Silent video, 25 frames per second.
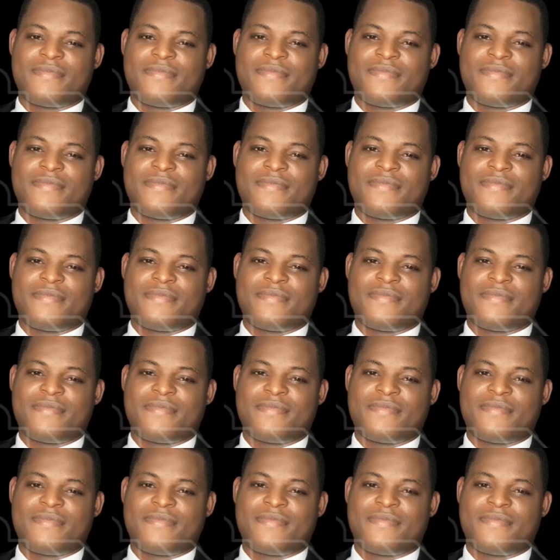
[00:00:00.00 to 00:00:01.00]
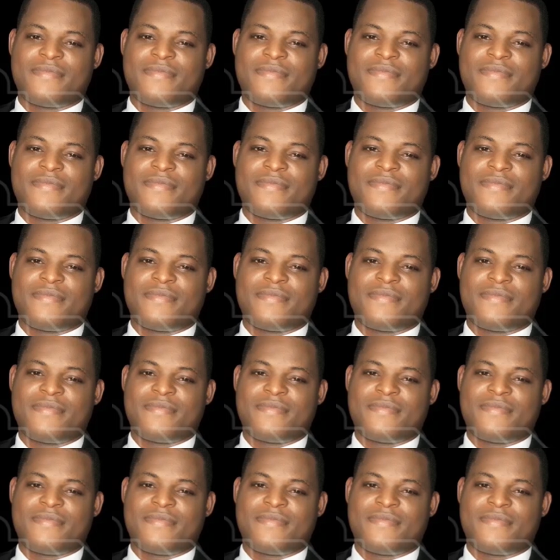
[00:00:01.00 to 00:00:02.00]

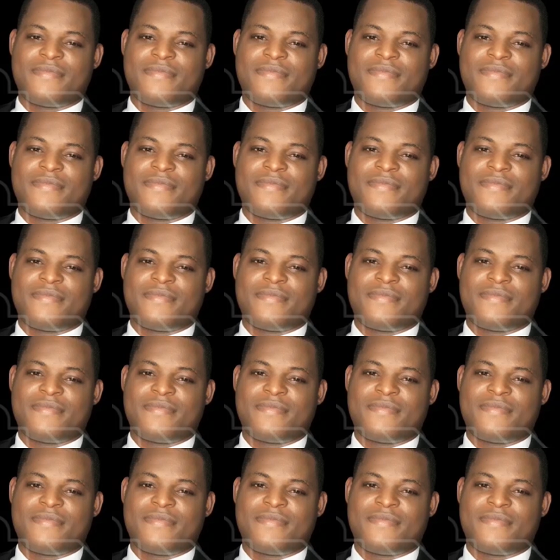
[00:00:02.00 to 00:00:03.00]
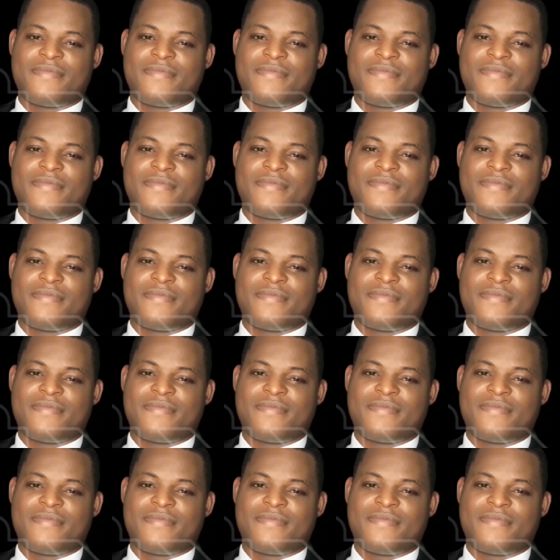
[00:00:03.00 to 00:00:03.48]
(not speaking)